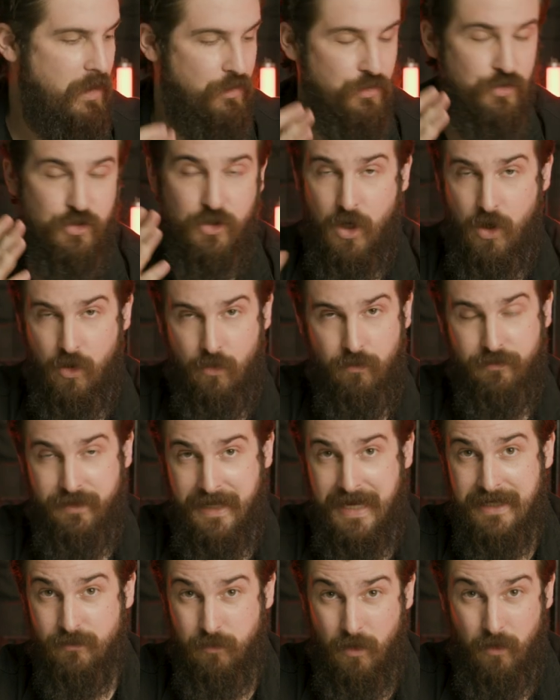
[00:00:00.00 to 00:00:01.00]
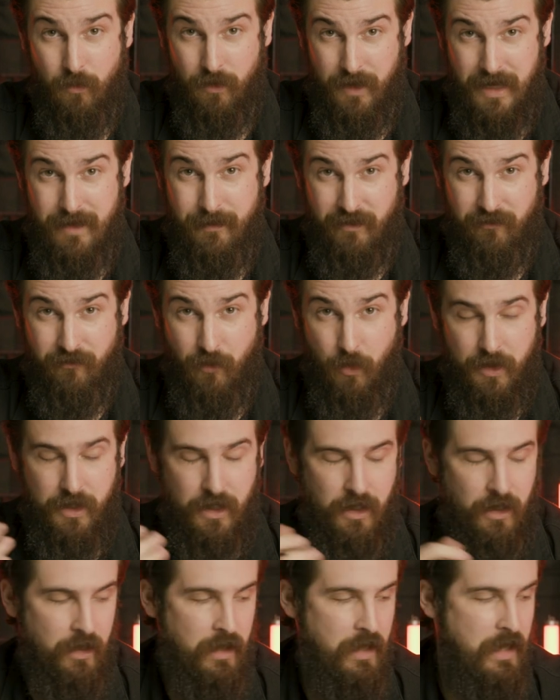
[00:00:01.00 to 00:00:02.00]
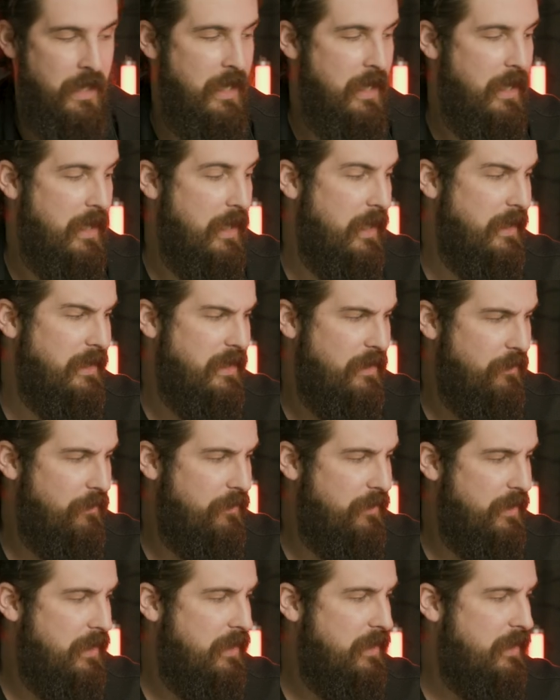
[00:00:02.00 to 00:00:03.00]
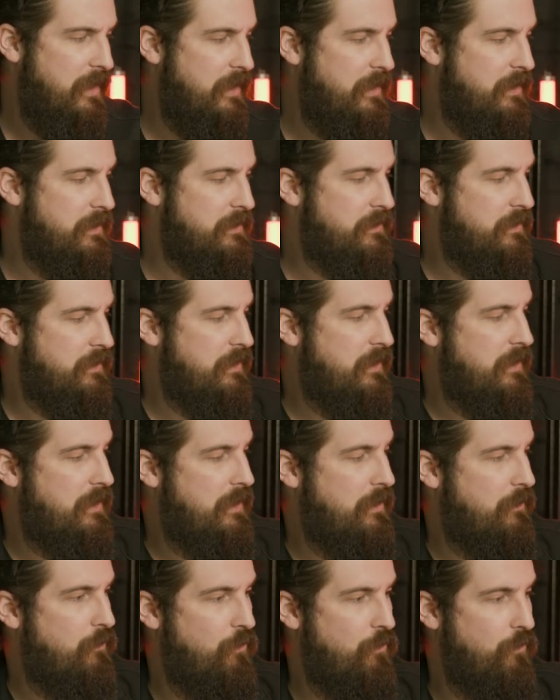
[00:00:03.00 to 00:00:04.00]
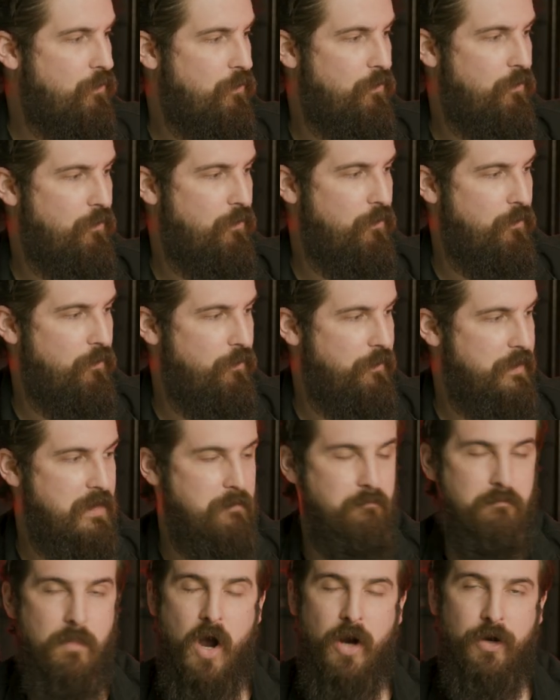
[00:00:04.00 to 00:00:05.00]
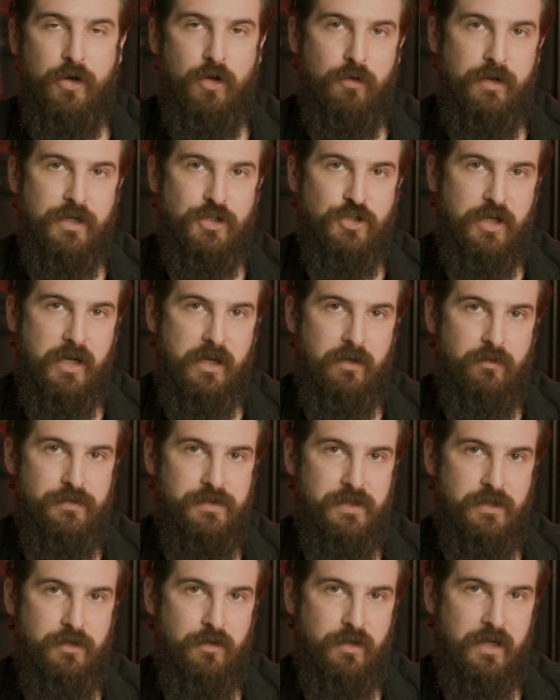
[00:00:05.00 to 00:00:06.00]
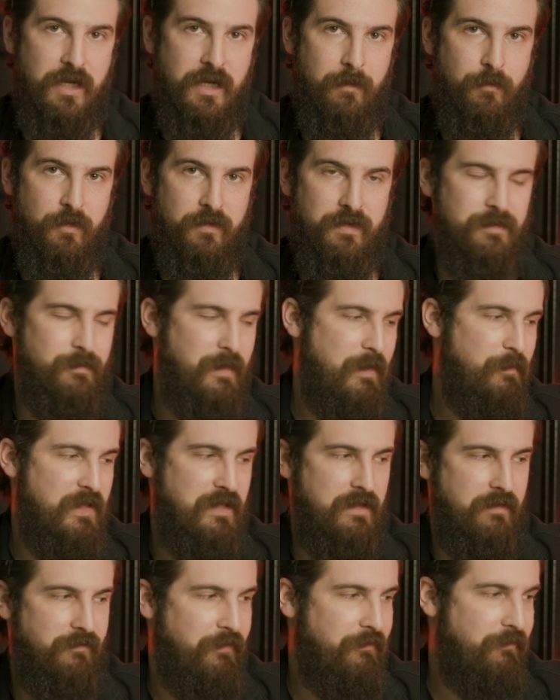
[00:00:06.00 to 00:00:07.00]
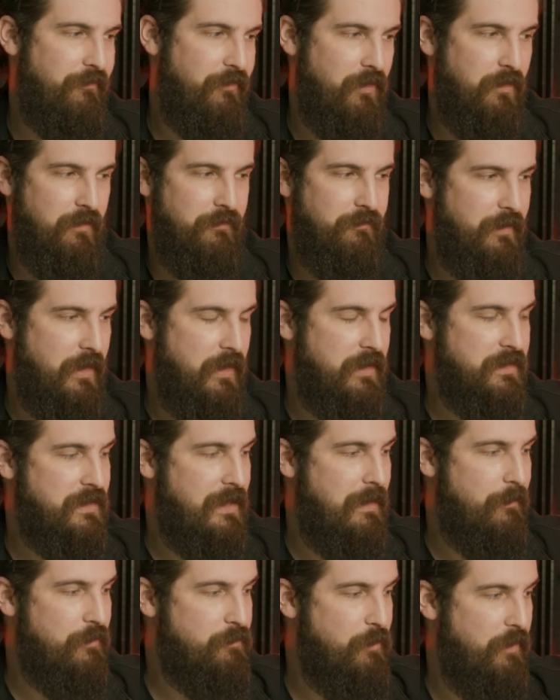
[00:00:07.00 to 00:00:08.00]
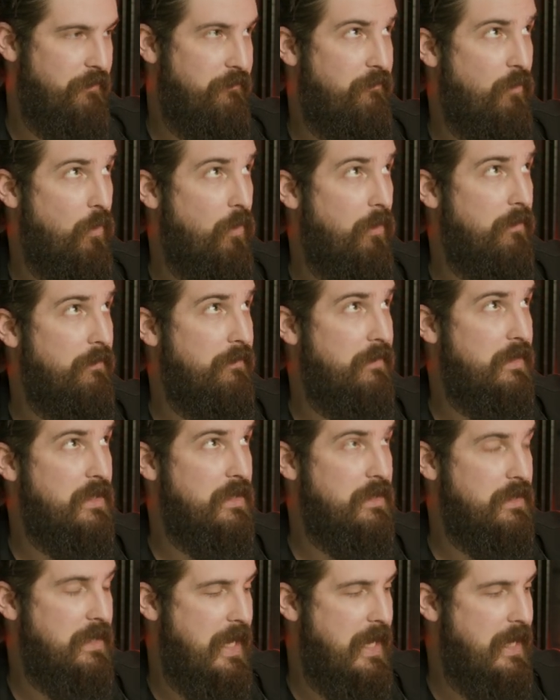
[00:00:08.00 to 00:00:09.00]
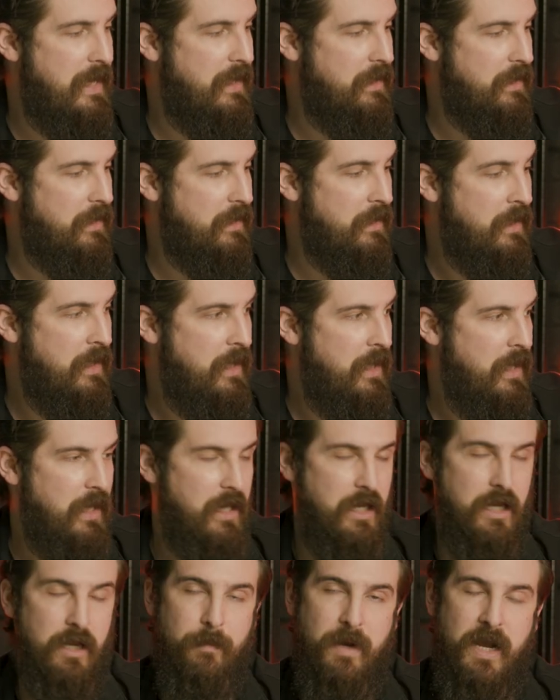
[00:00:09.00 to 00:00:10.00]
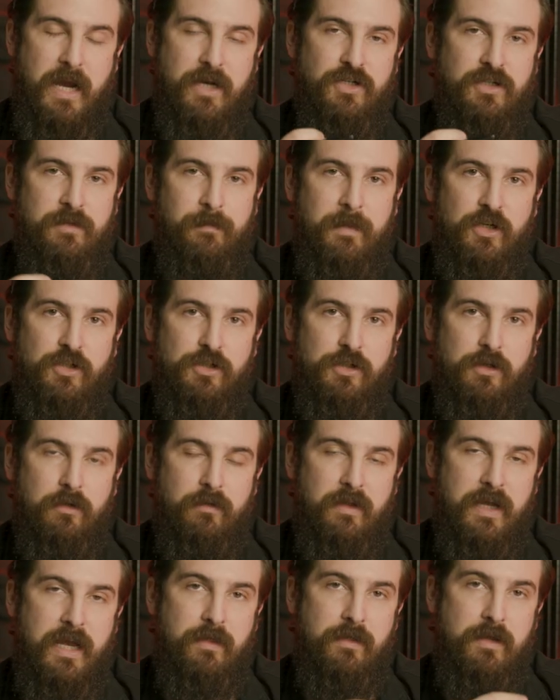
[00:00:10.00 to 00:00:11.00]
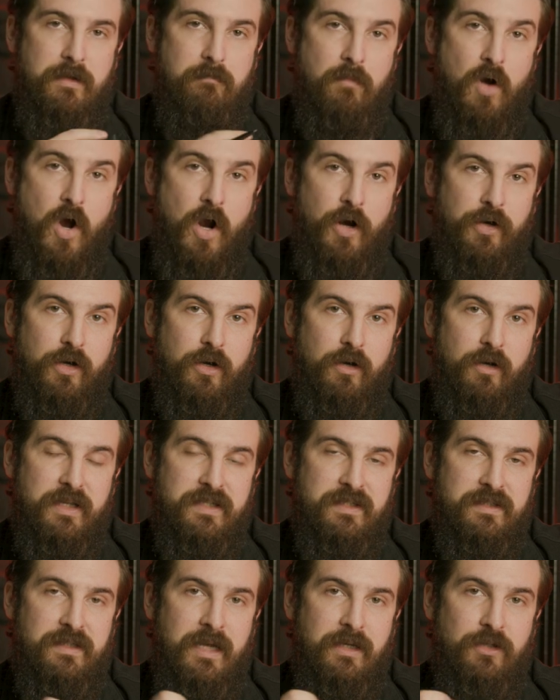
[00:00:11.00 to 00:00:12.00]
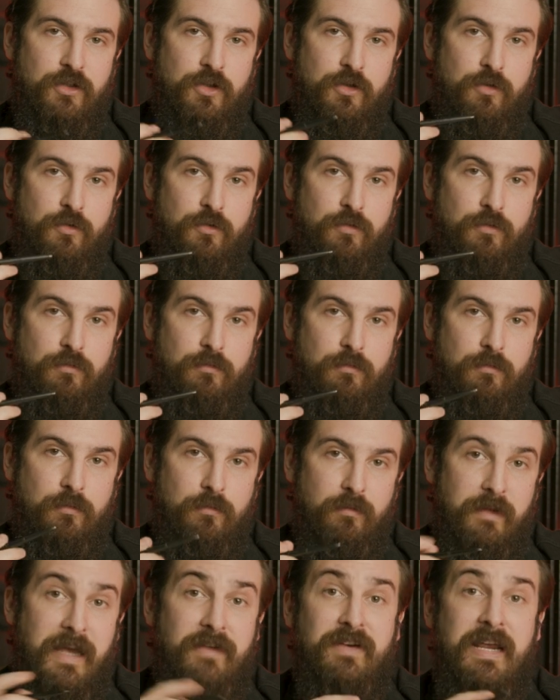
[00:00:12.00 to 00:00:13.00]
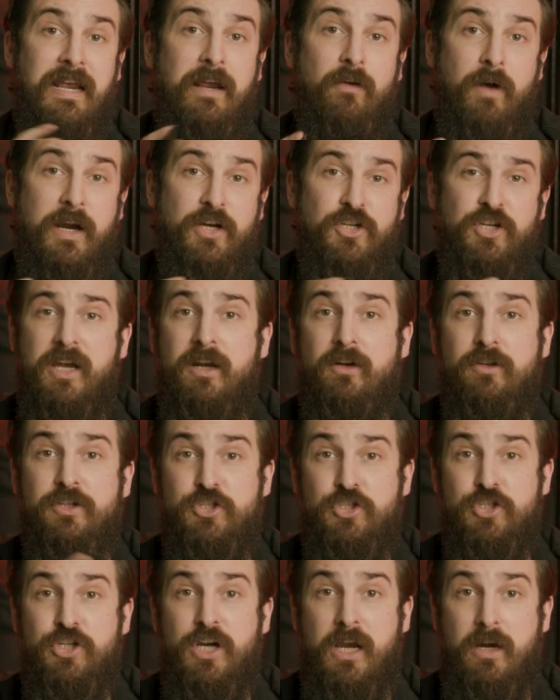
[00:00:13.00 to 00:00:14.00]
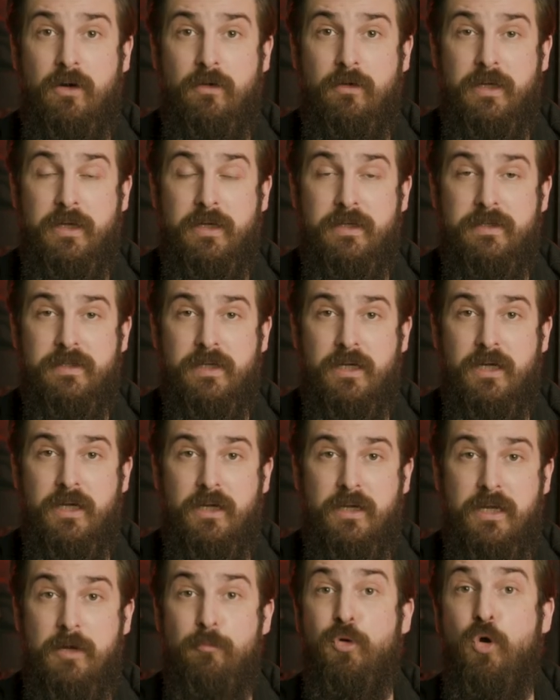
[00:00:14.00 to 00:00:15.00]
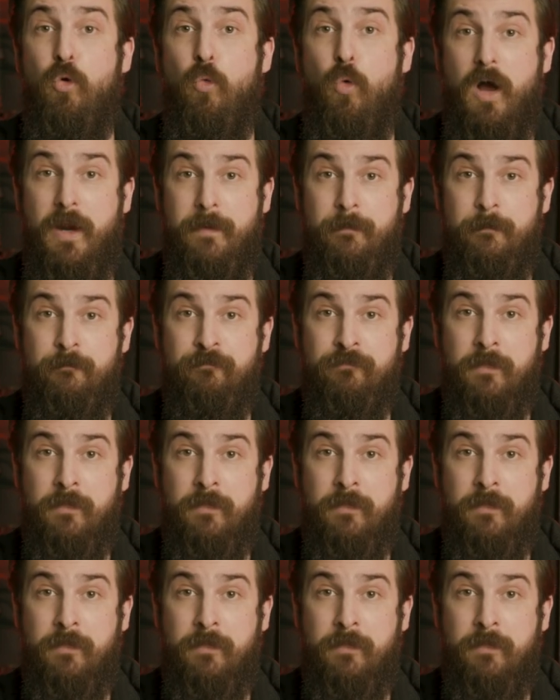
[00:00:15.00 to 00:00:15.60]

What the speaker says: So that's what we're aiming for here. Another thing is the monitoring channels in your camera. This might be different for various cameras, but for the Canon, I just make sure that the monitor is set to left and right channel is input 1,